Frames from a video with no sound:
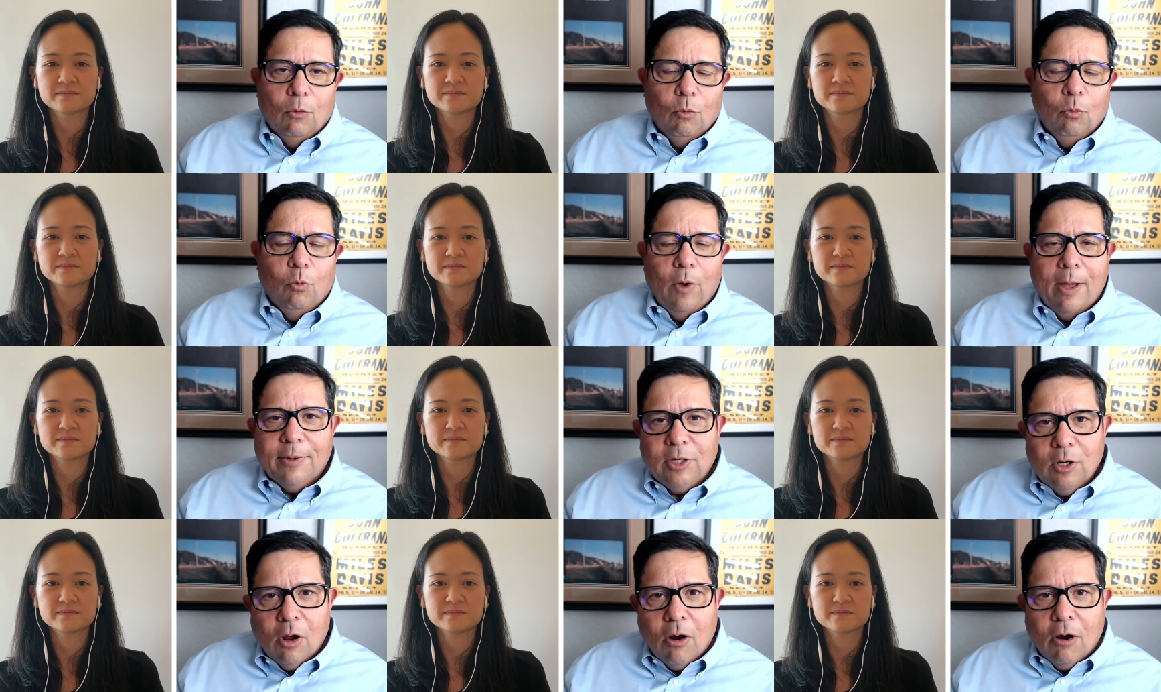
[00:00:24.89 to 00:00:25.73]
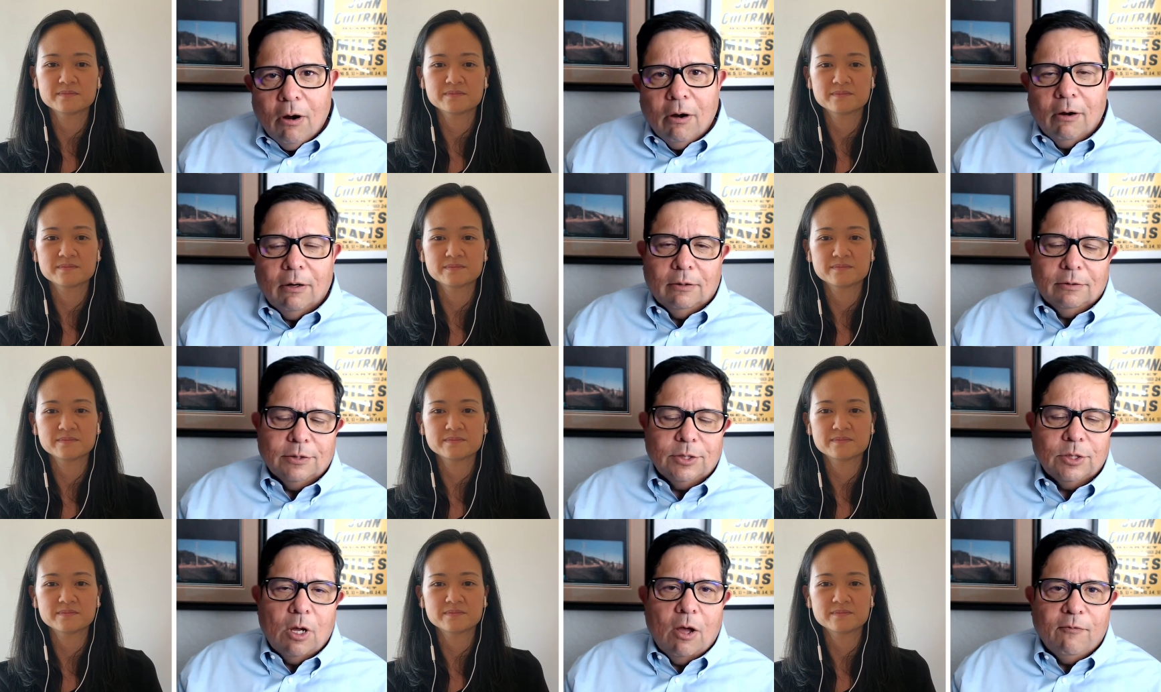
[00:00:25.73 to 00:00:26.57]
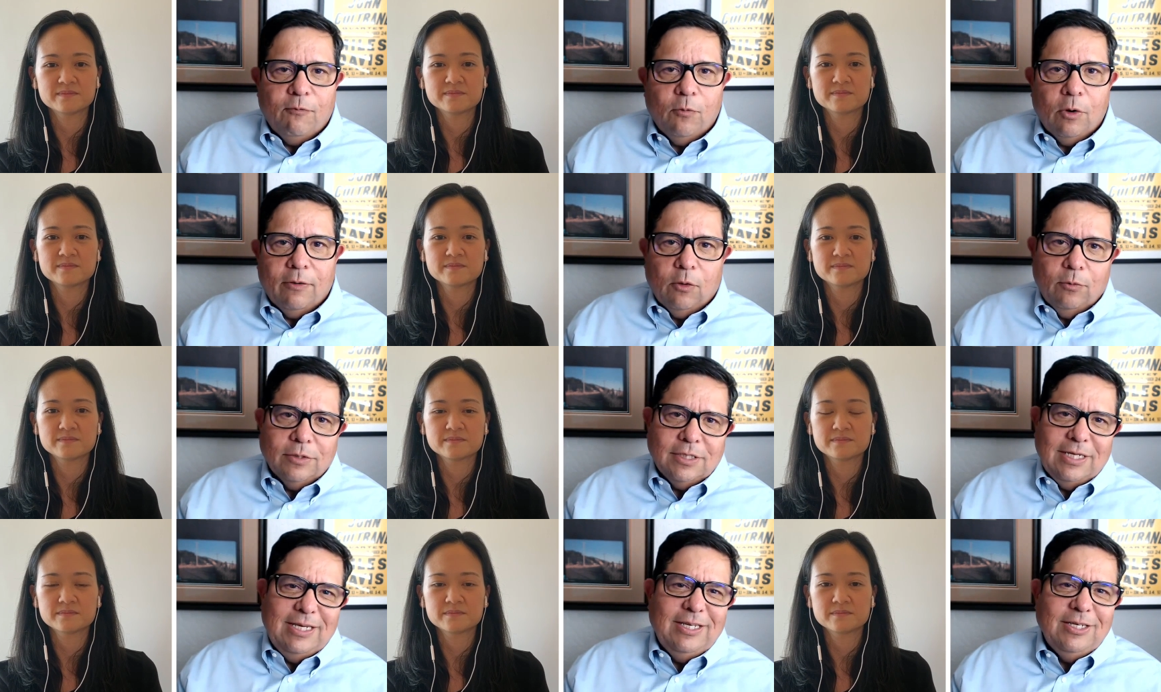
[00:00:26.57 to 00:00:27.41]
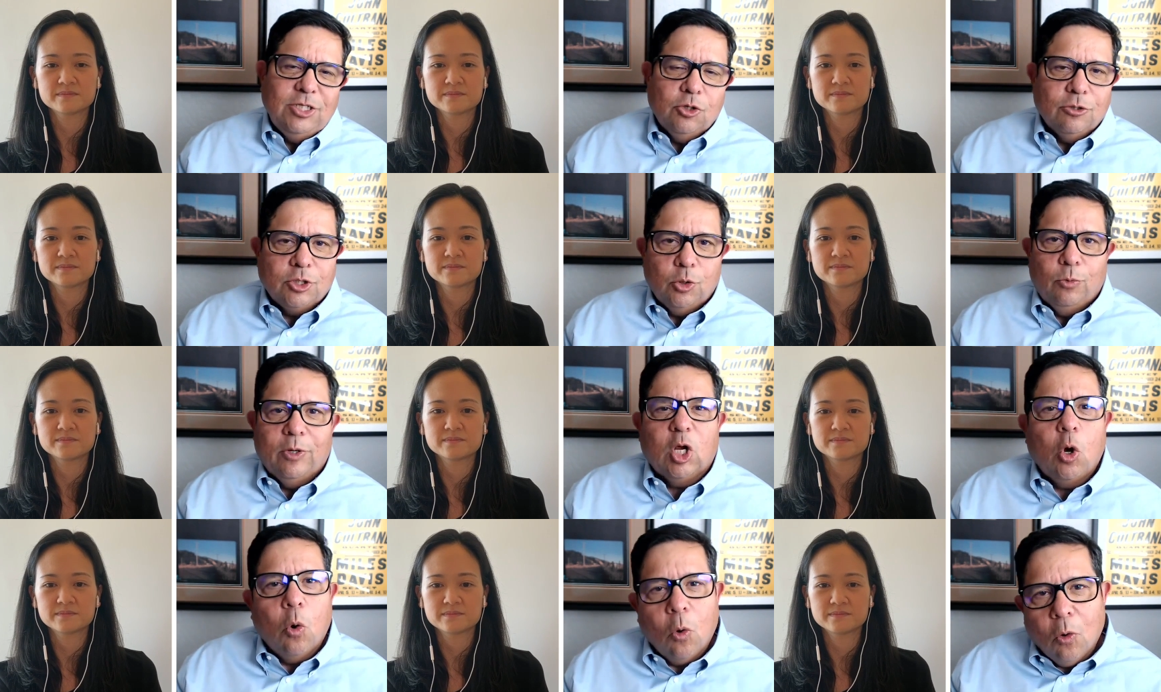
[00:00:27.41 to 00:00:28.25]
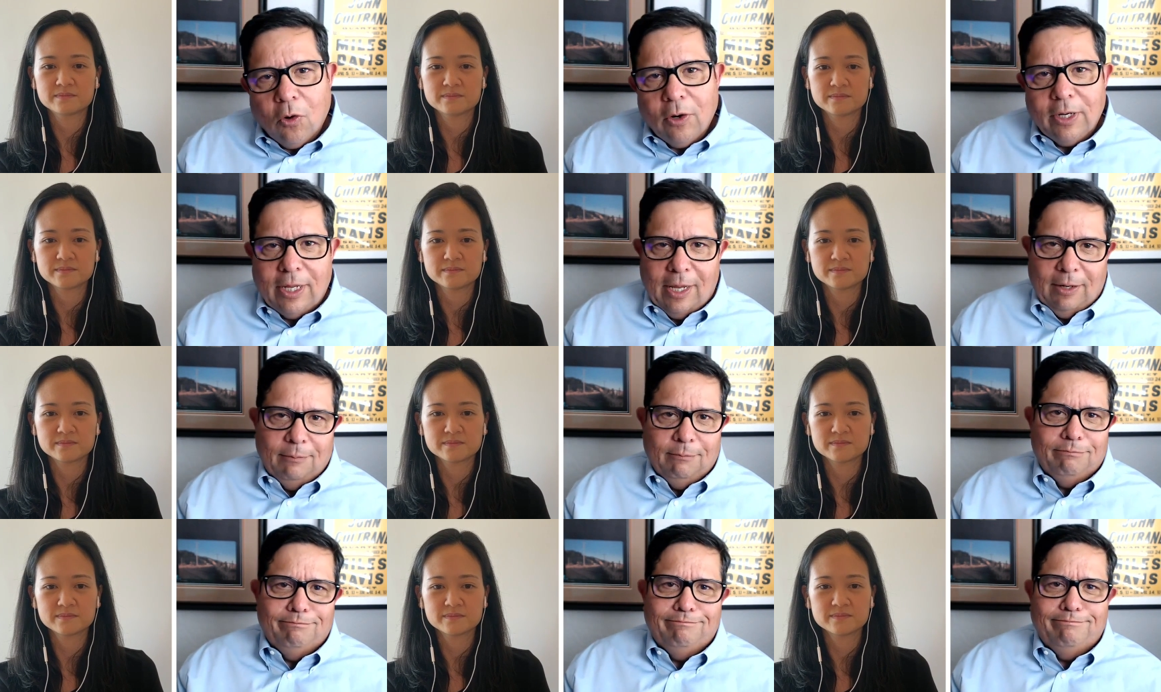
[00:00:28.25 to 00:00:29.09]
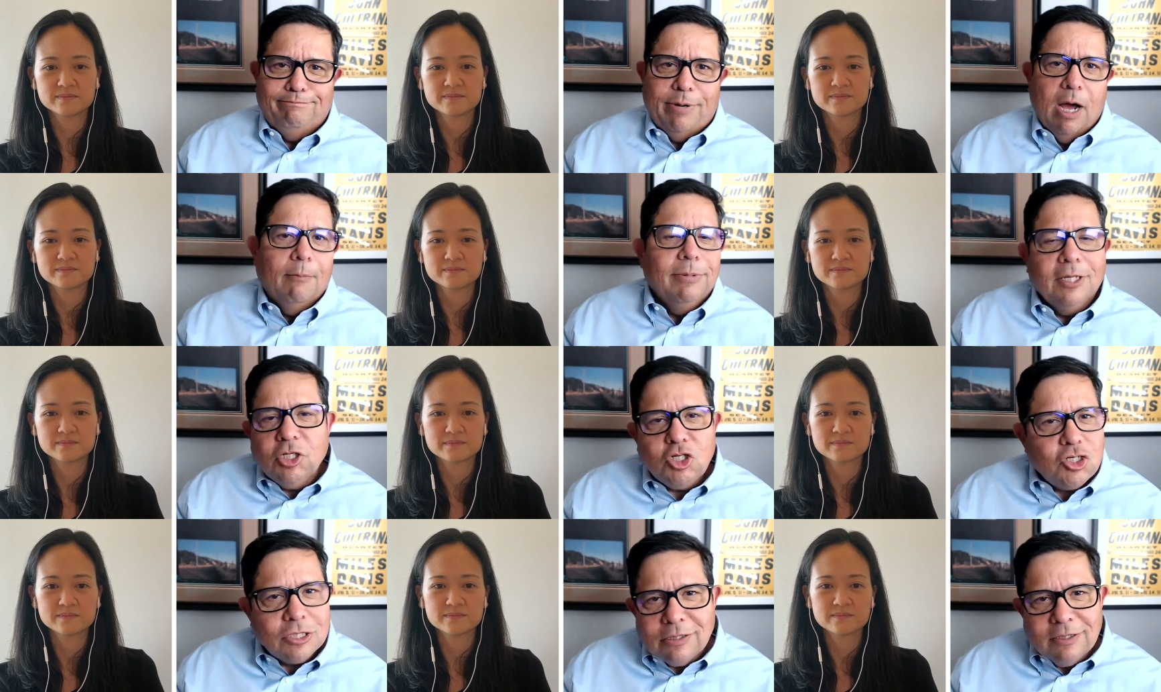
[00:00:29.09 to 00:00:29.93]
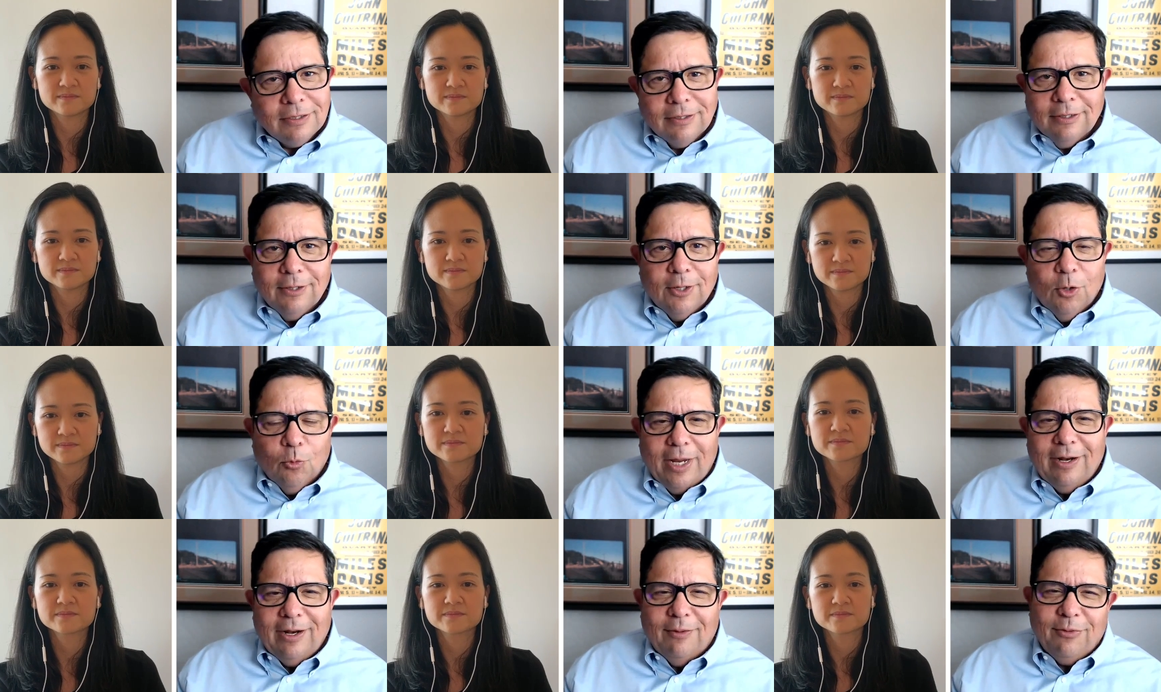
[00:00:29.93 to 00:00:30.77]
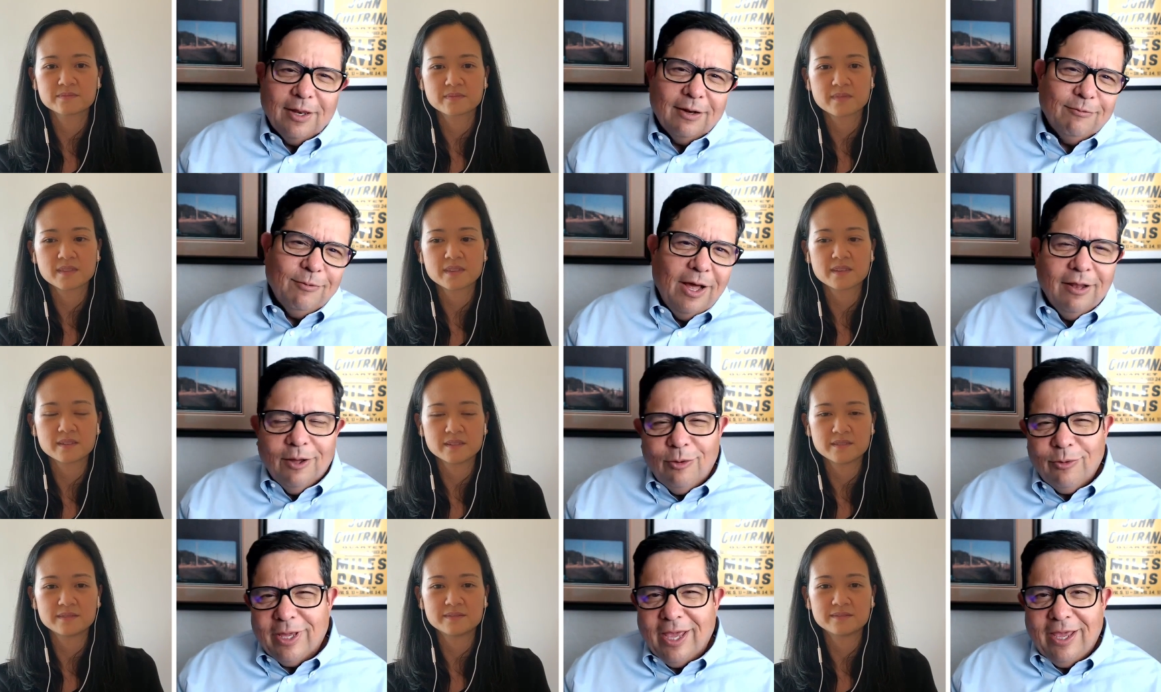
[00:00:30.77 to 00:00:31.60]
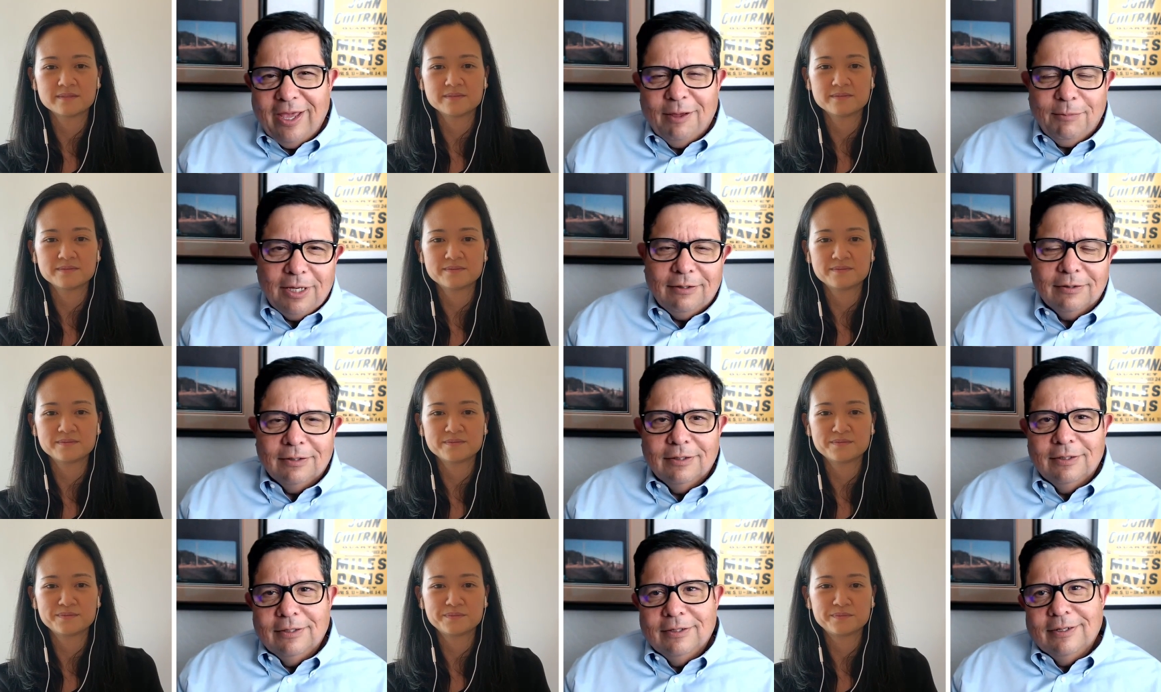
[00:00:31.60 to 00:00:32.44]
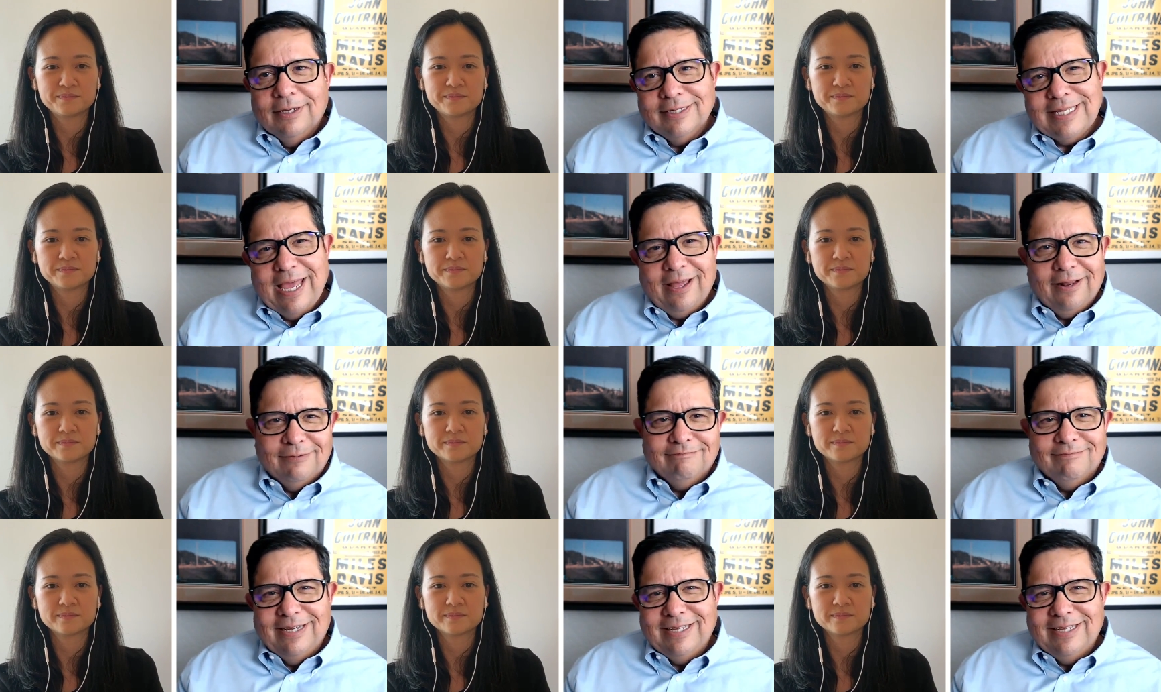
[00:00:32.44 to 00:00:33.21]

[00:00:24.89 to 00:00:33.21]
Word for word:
Speaker 1: webinar software that was easier to record and publish right? And I was like, well, okay. I mean, is that is